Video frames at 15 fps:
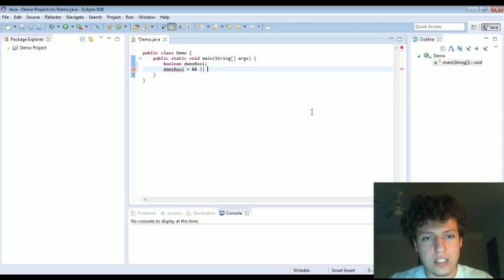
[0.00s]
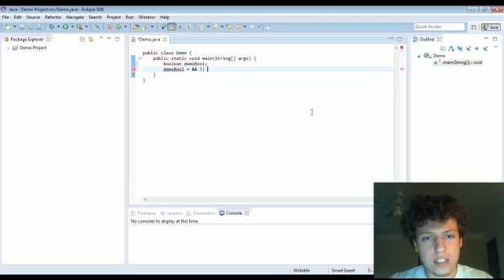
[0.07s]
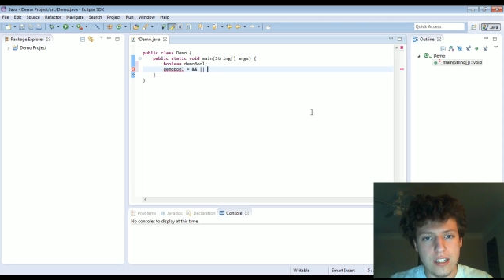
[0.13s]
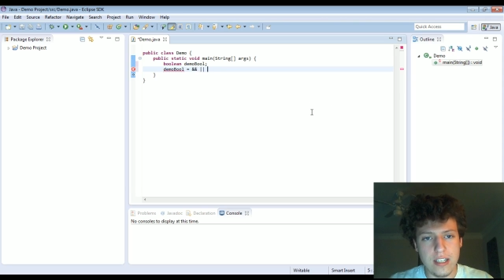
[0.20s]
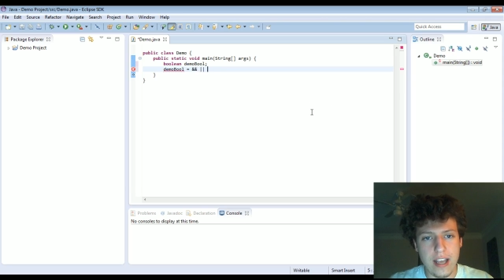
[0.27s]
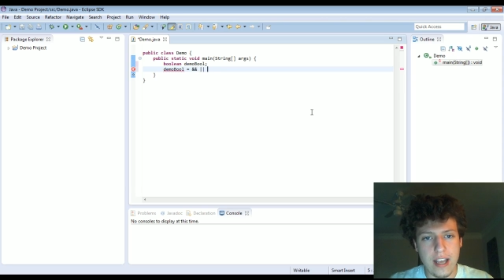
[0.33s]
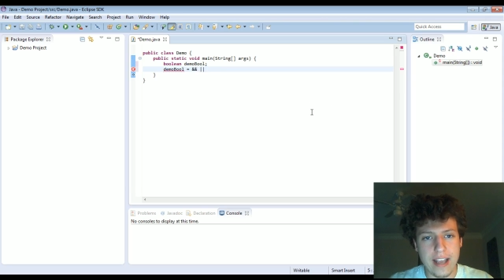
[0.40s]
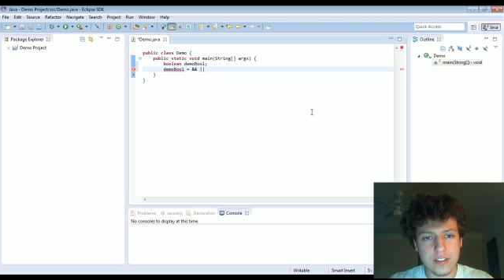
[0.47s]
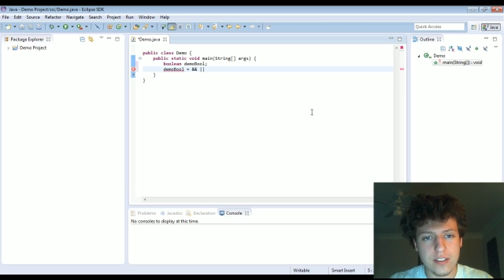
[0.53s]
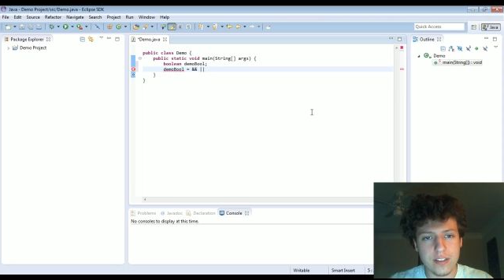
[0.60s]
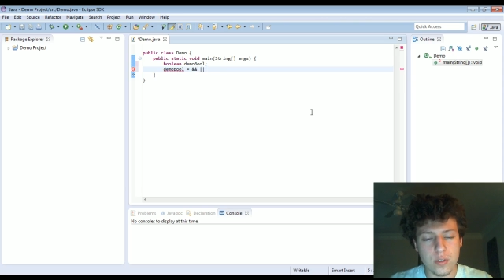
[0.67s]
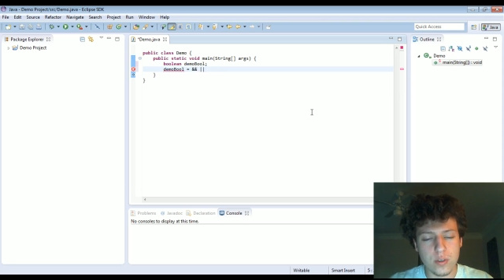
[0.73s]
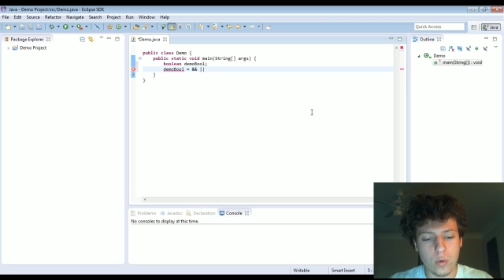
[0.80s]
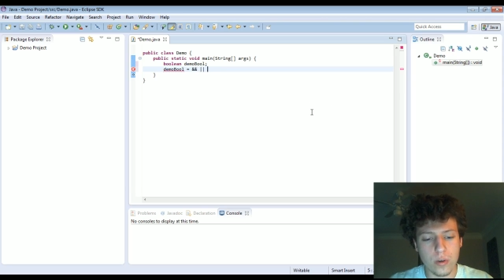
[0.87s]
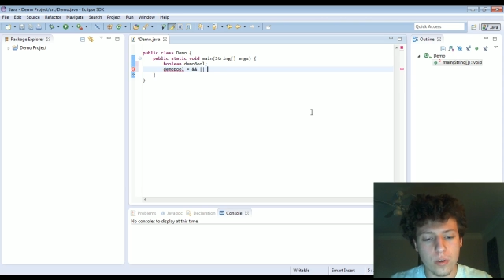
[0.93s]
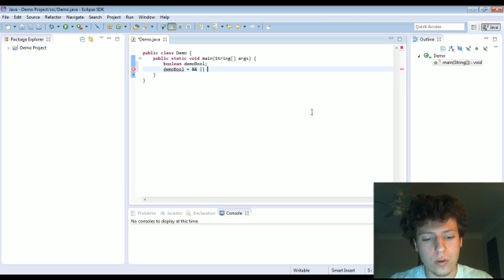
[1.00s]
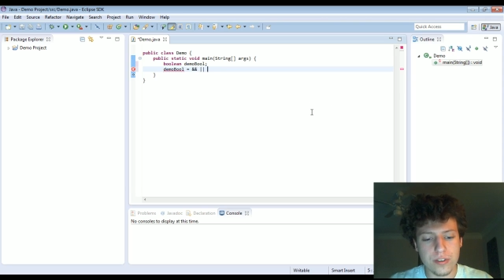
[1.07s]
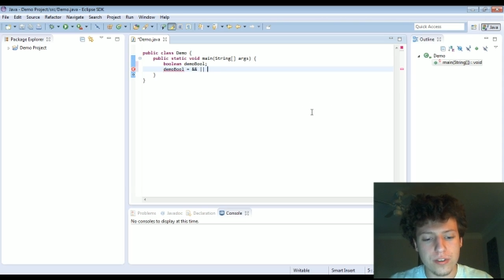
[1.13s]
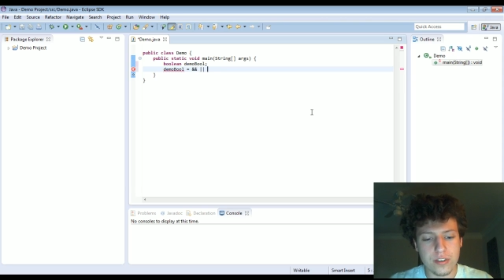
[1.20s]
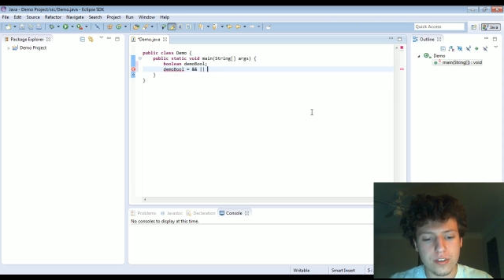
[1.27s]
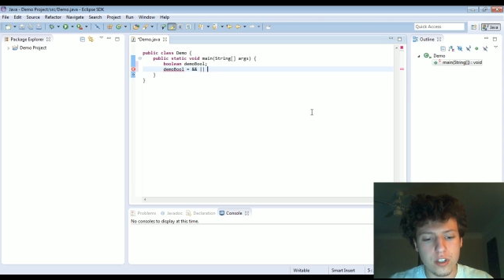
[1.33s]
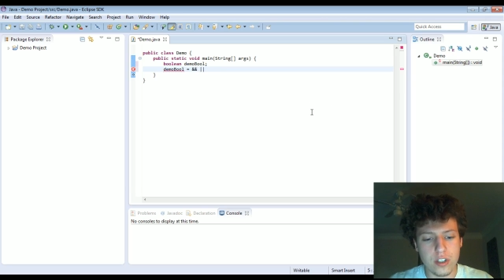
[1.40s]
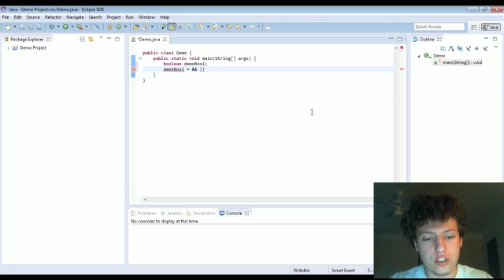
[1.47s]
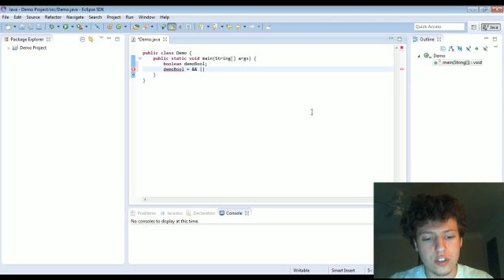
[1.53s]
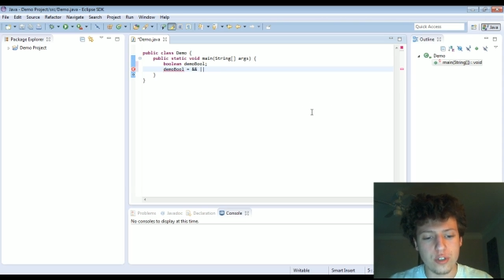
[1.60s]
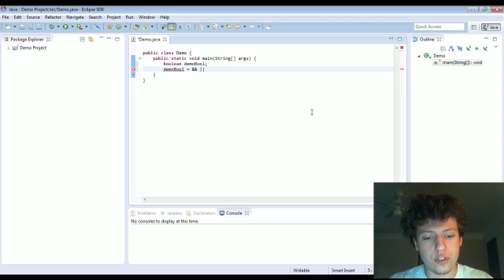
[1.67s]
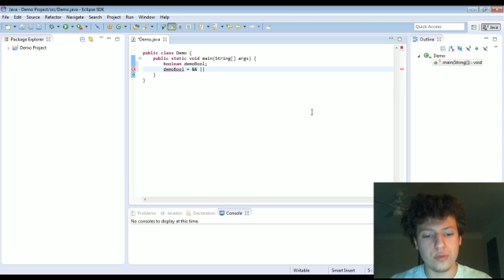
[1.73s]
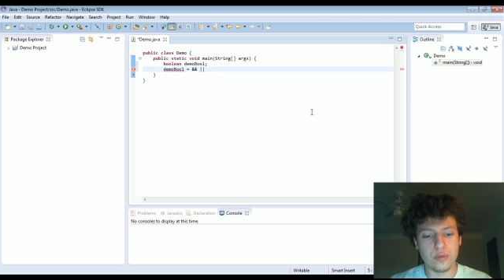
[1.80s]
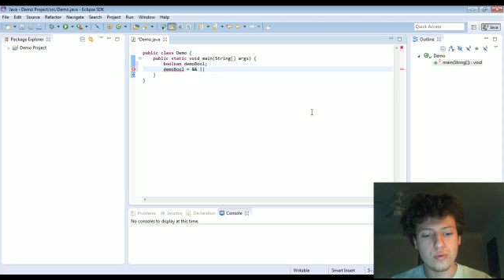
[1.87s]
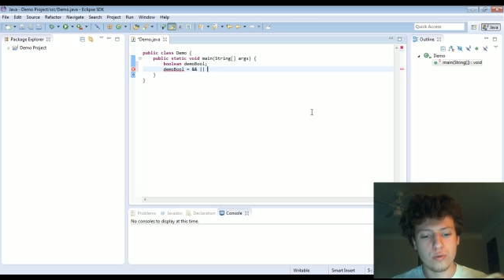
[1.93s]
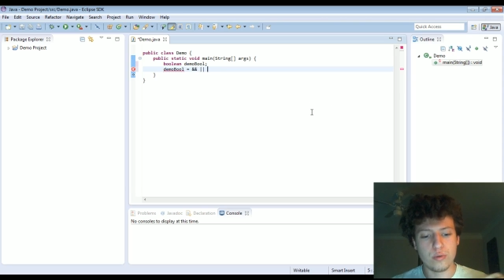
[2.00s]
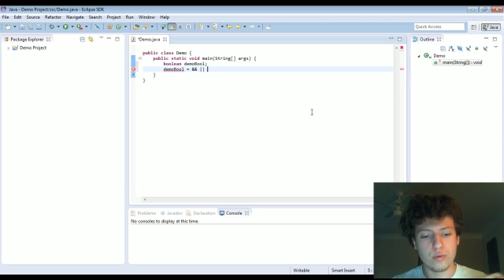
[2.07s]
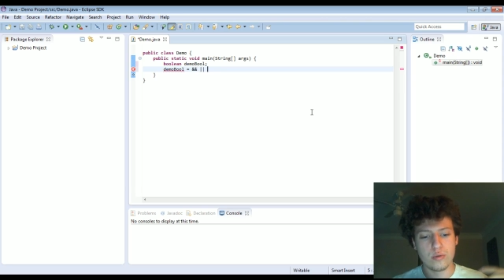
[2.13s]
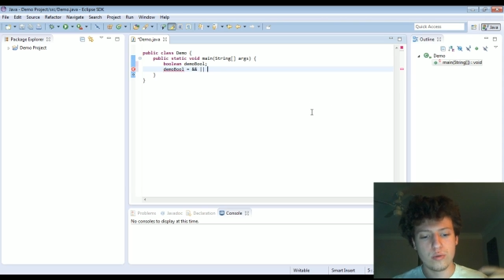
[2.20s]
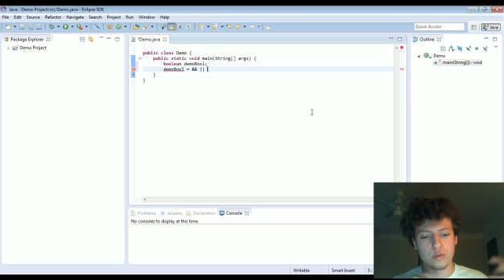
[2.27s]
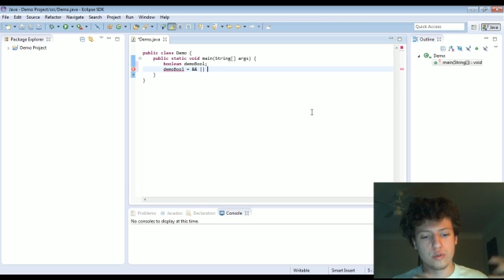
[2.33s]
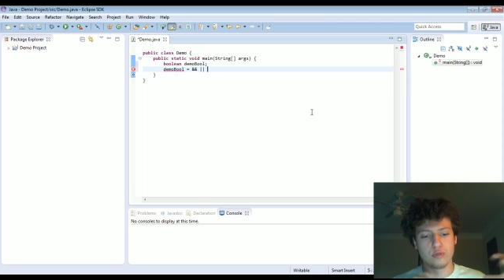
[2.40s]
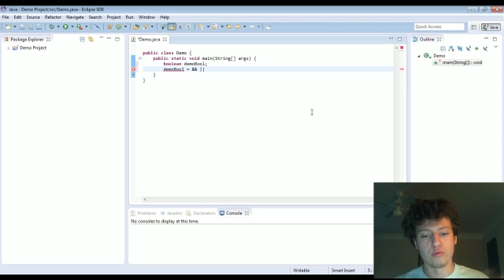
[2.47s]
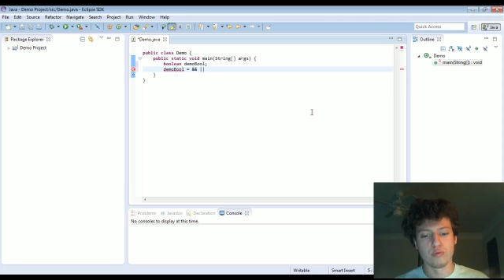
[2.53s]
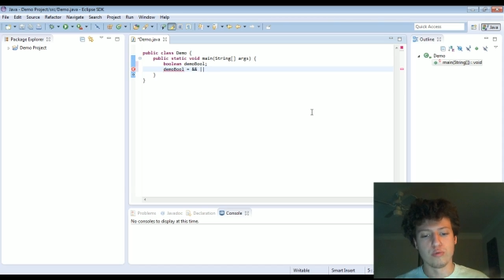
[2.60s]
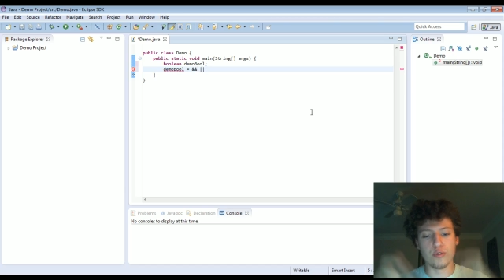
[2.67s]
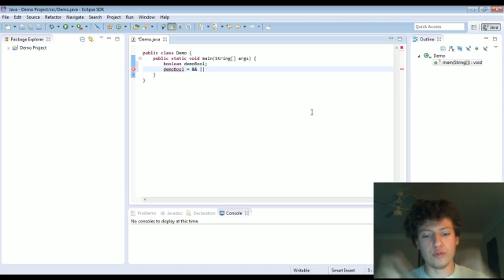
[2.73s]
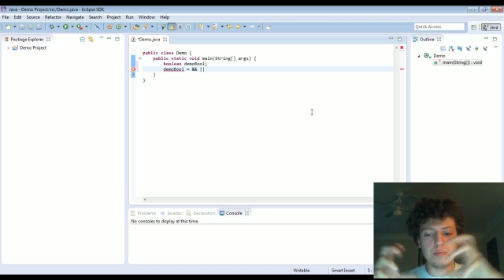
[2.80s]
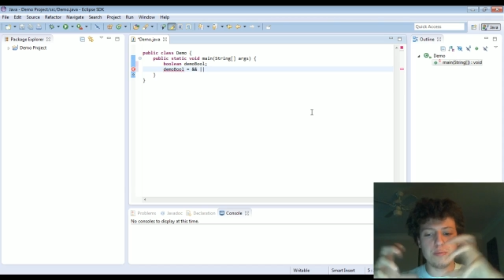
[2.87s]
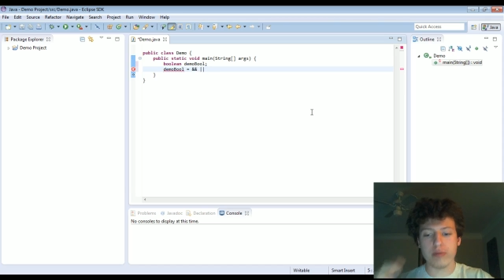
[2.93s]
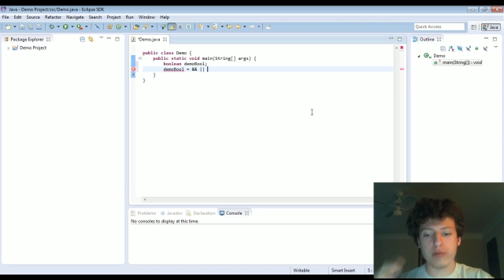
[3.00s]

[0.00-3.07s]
ands and ors to group